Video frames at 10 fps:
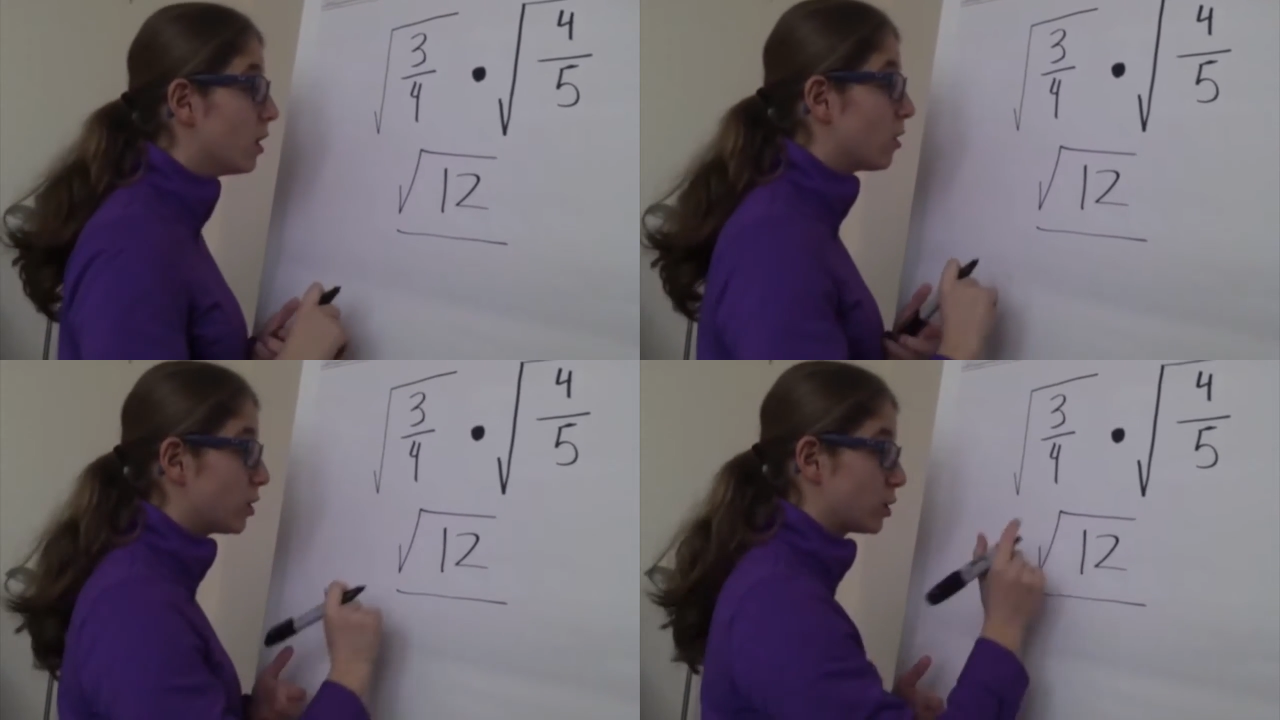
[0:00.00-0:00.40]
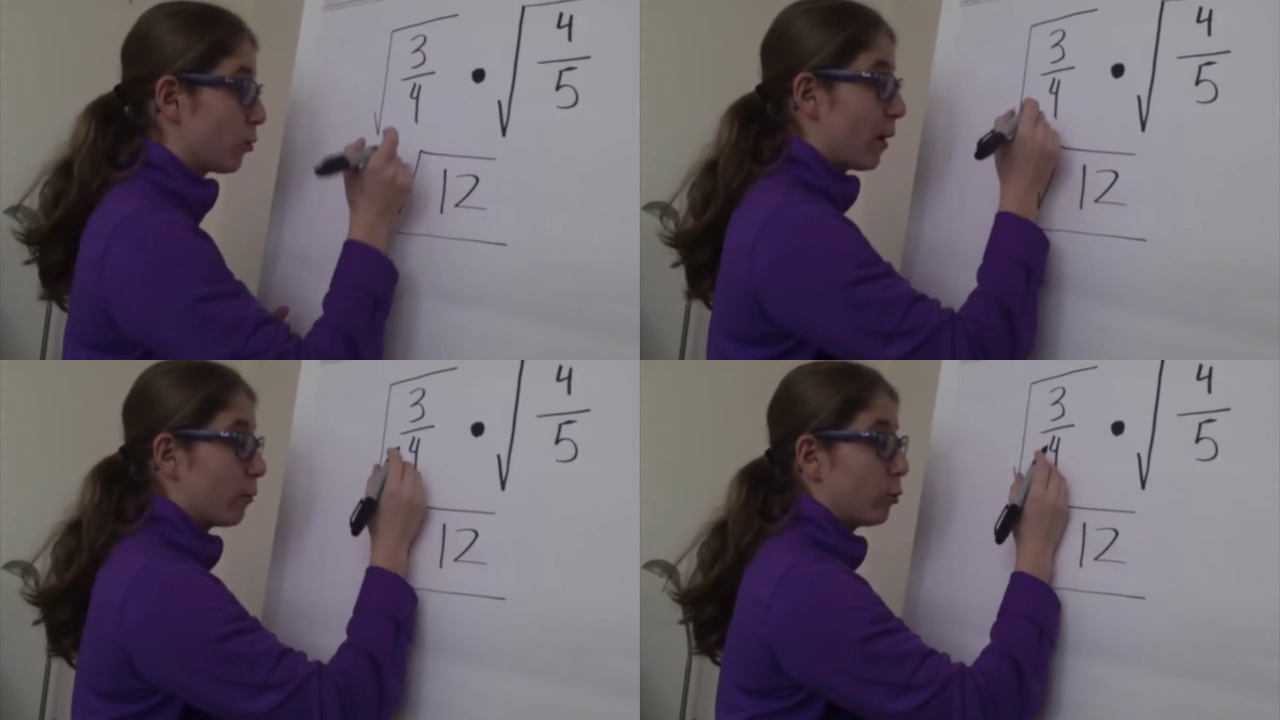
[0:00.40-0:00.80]
The
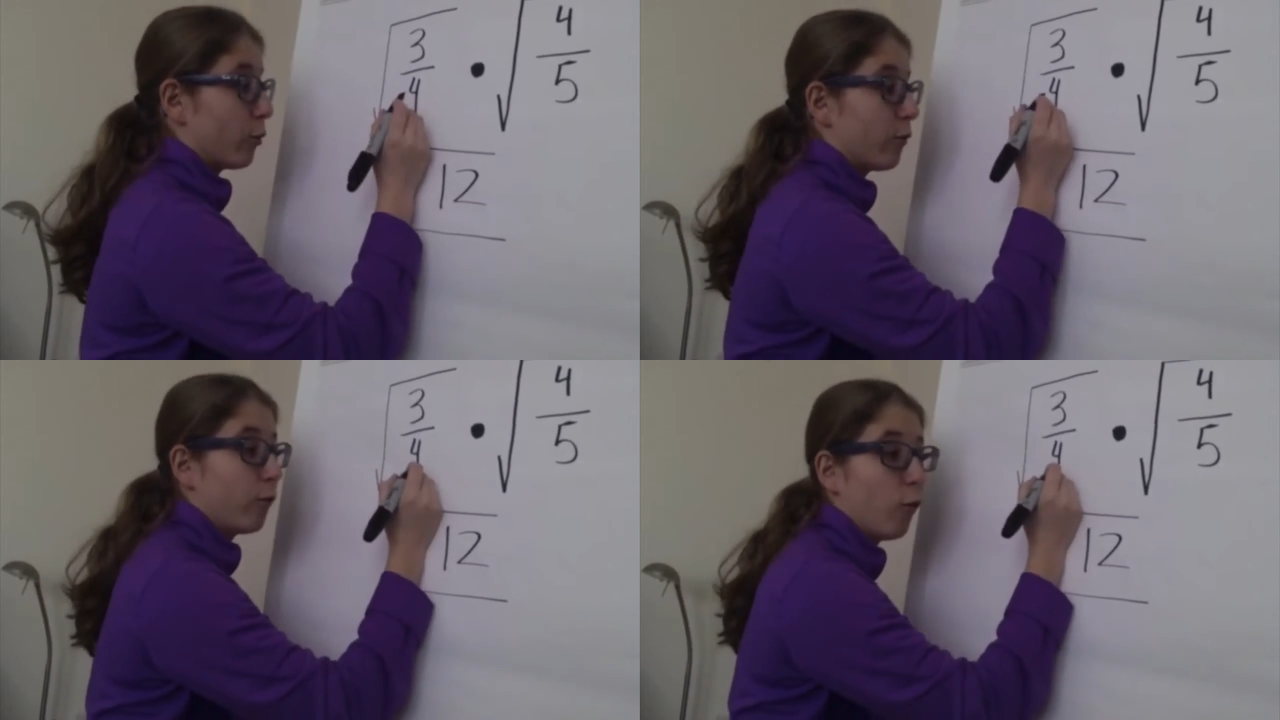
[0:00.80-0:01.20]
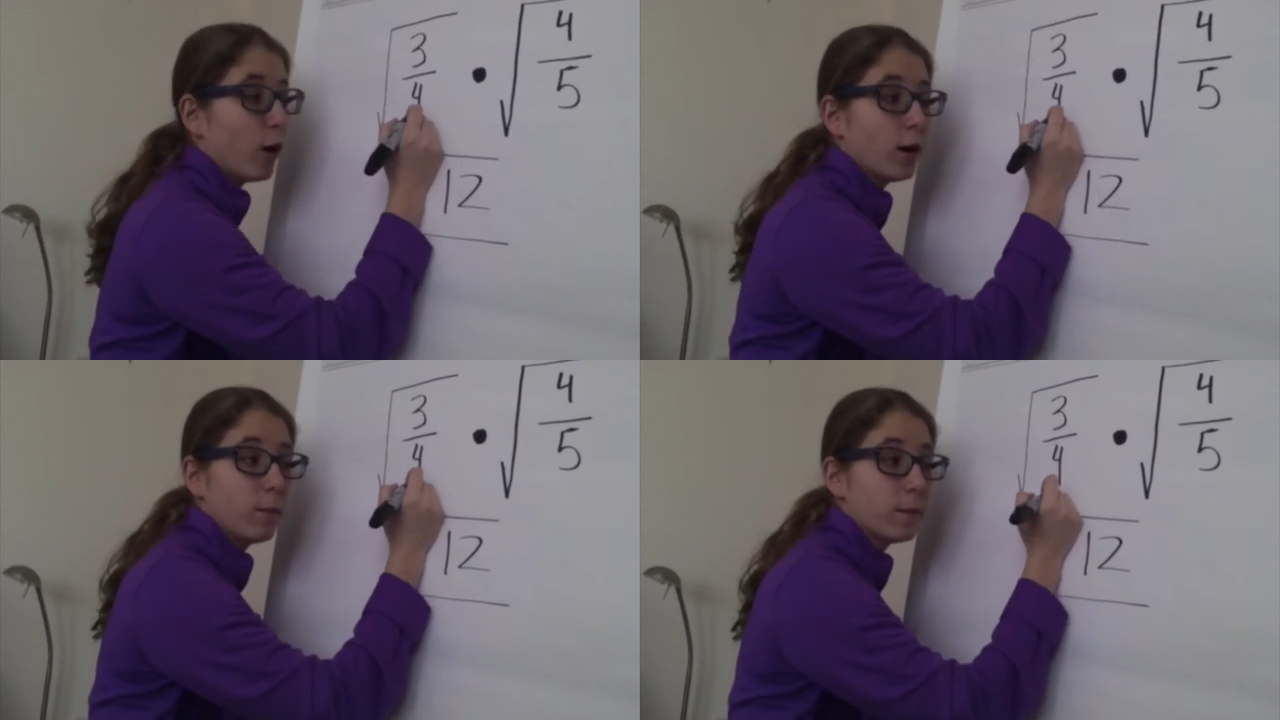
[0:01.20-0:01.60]
square root of
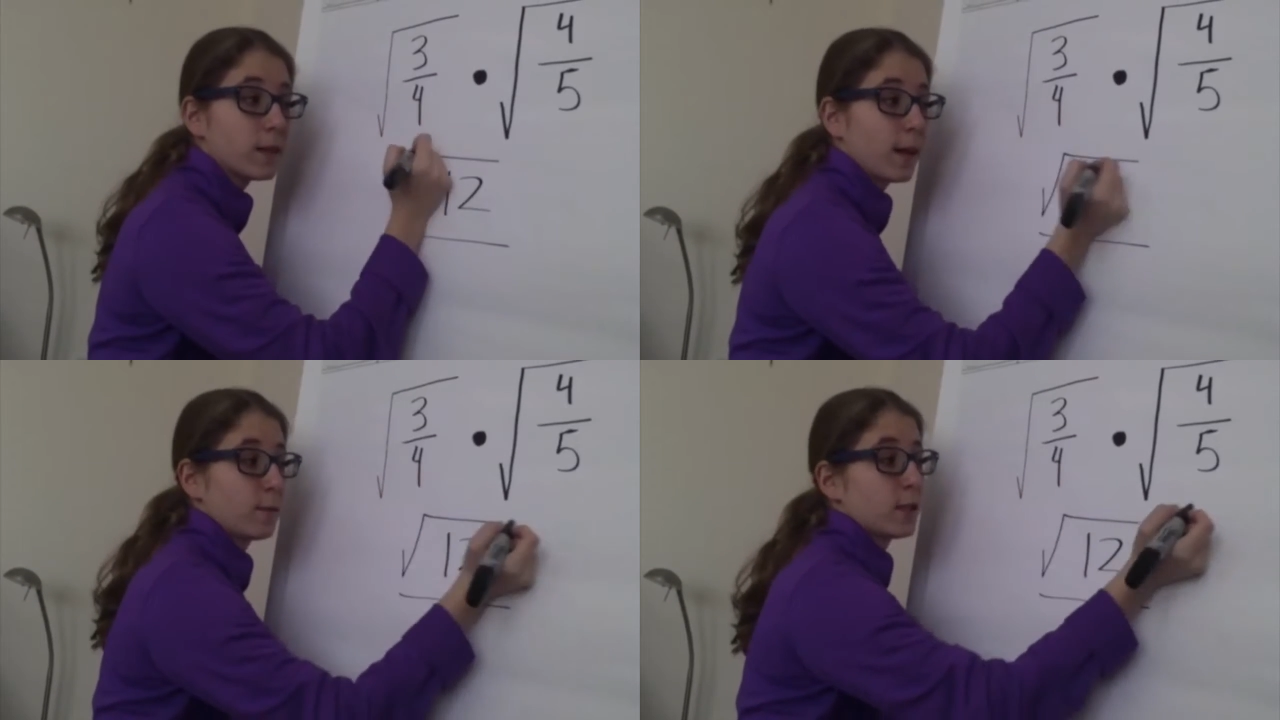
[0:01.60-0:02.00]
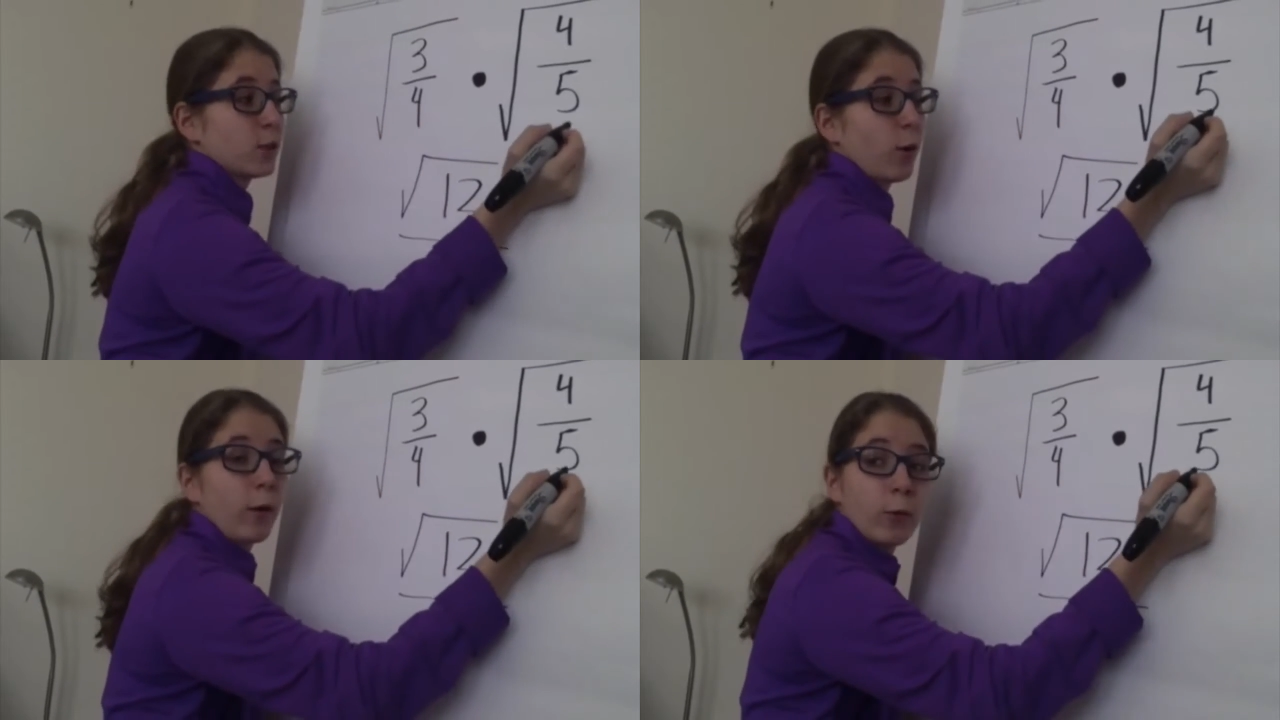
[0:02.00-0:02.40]
4 times the
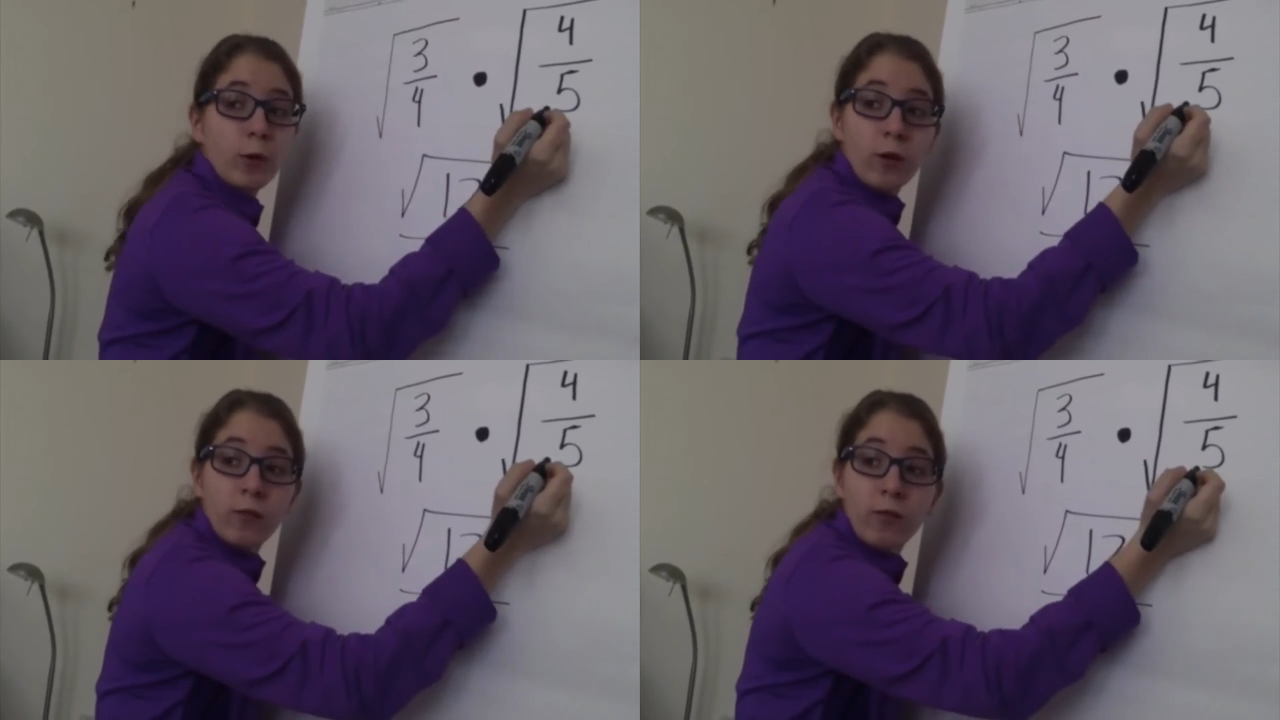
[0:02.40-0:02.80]
square root of